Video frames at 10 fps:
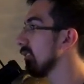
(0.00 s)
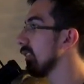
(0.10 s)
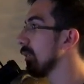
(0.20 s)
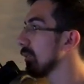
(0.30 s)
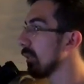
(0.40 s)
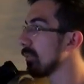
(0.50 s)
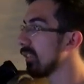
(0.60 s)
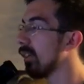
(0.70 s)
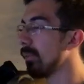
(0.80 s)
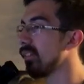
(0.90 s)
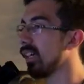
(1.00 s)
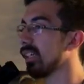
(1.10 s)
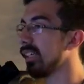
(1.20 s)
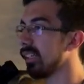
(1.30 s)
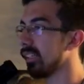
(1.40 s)
he was upset about
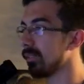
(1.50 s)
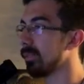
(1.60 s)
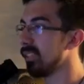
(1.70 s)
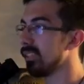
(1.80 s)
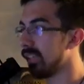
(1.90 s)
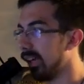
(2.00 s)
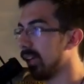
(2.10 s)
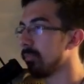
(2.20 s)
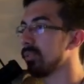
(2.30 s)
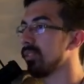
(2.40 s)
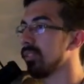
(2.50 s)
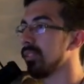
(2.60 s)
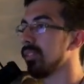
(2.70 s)
not getting as many snaps